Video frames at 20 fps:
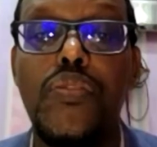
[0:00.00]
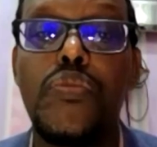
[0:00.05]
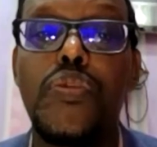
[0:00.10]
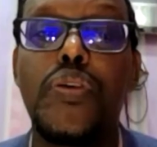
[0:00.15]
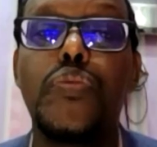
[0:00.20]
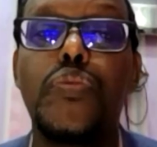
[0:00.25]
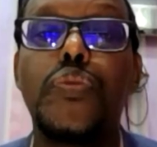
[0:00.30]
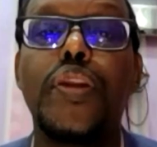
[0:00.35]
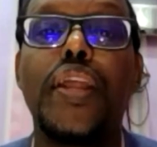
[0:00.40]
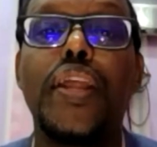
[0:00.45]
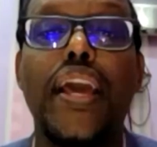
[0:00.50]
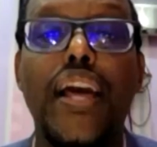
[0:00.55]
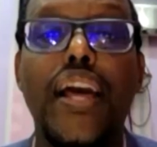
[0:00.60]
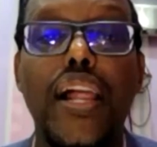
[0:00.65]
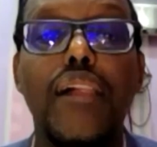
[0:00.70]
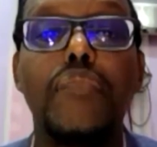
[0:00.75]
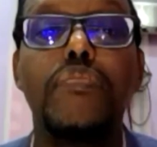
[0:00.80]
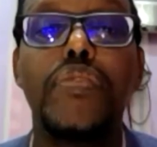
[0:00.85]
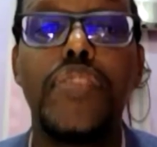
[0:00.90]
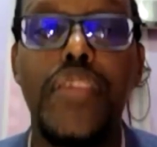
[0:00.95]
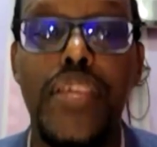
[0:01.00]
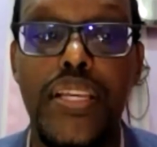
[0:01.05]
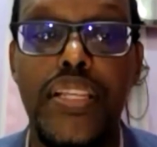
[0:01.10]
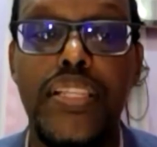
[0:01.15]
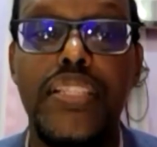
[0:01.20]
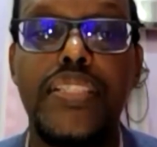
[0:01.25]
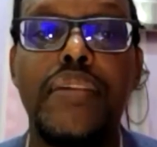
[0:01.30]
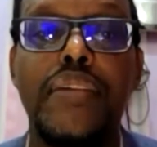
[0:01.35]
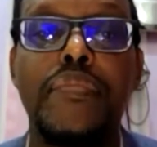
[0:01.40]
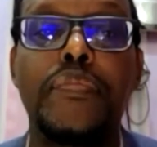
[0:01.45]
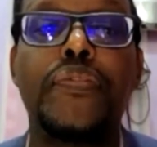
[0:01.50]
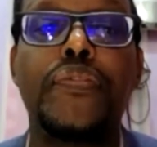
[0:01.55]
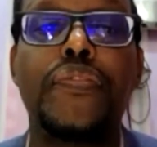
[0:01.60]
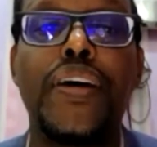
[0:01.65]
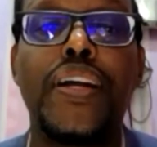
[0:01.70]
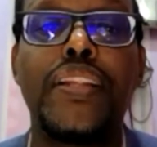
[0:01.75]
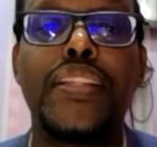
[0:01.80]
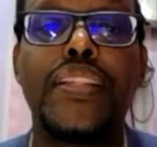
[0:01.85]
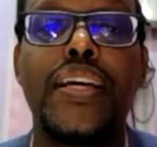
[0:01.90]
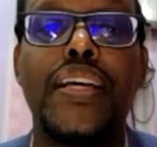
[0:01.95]
what would help this and
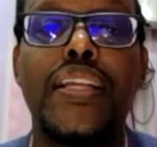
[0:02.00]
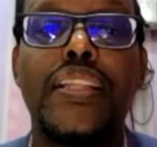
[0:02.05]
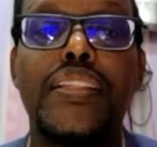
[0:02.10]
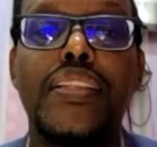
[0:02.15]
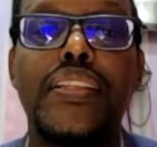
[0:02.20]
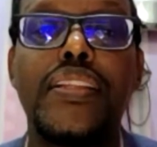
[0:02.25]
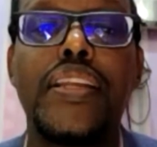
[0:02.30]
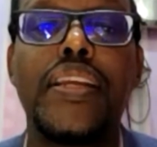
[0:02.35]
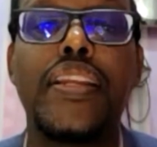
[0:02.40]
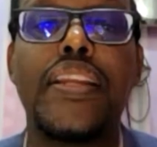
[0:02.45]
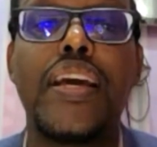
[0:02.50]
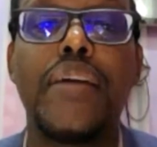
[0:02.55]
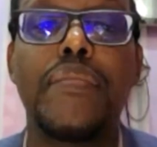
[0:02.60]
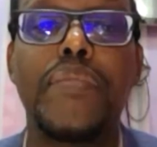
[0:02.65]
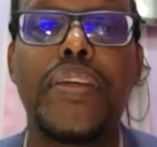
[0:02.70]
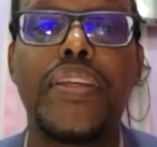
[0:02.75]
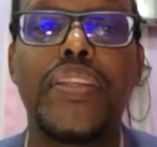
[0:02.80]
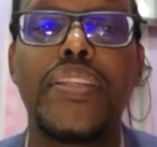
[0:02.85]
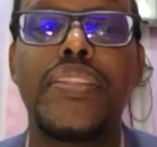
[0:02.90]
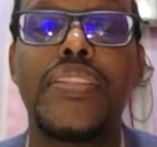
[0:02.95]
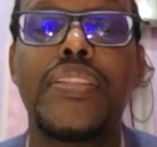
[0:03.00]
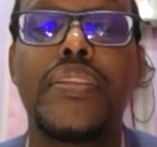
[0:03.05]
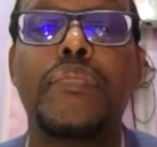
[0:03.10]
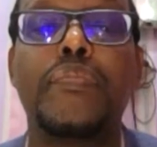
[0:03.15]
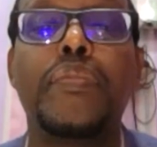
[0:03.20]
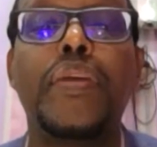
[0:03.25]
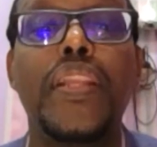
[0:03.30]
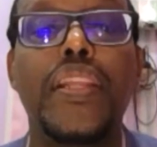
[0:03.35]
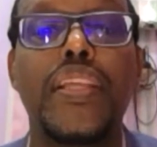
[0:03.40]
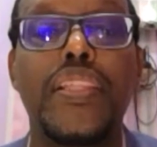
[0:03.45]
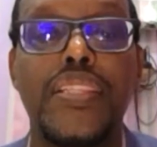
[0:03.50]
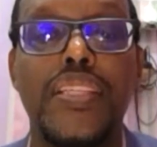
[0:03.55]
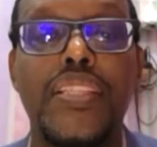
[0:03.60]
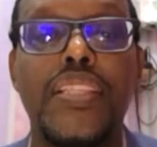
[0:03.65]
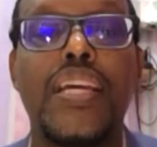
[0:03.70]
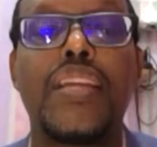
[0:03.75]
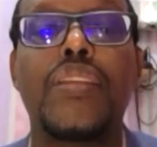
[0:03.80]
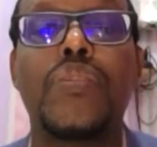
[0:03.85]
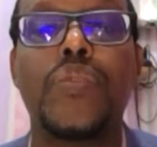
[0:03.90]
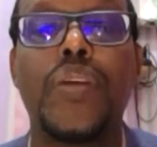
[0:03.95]
provide that dynamic stability
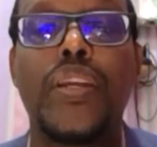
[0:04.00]
that